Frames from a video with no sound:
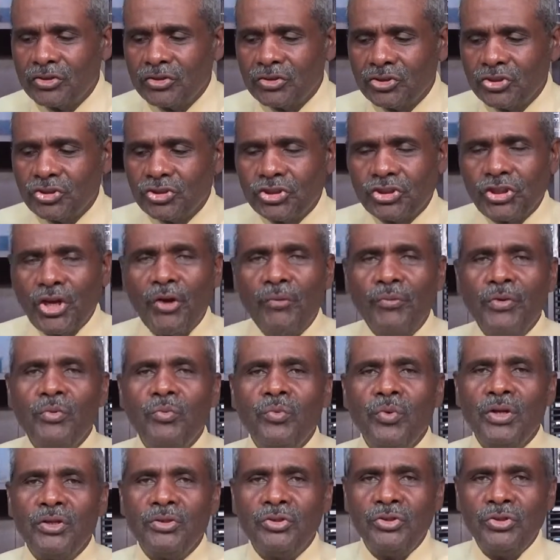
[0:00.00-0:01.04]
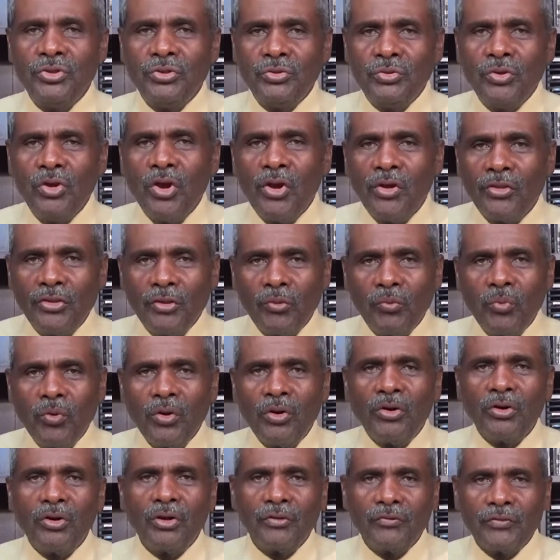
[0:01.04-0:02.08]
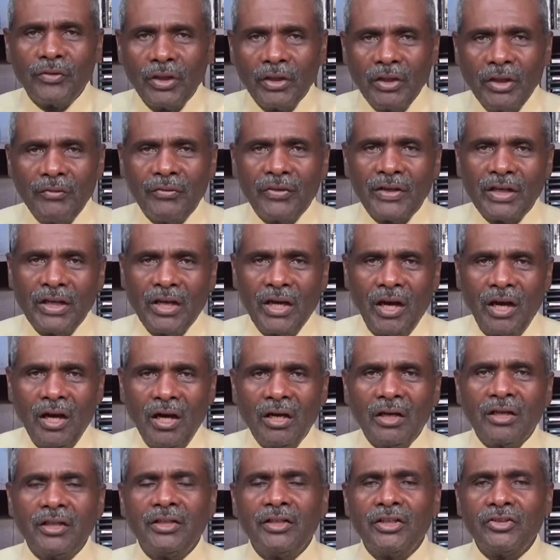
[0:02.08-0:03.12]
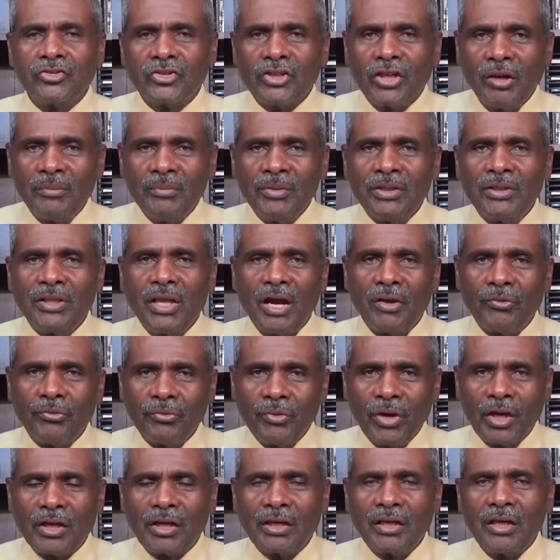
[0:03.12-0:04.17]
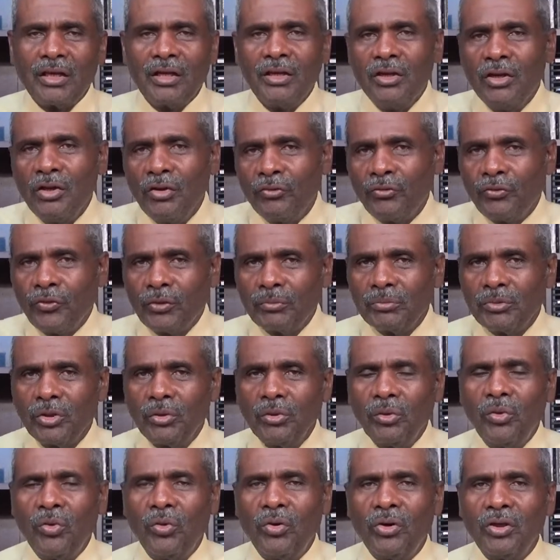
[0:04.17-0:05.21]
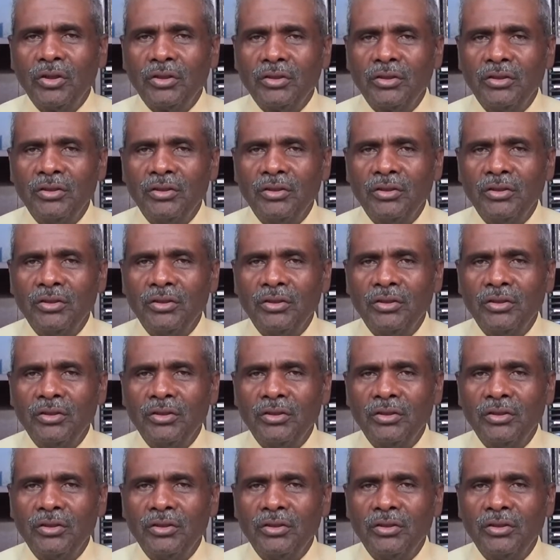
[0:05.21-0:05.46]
sharing with you the word of the living God and is coming directly from the Lord.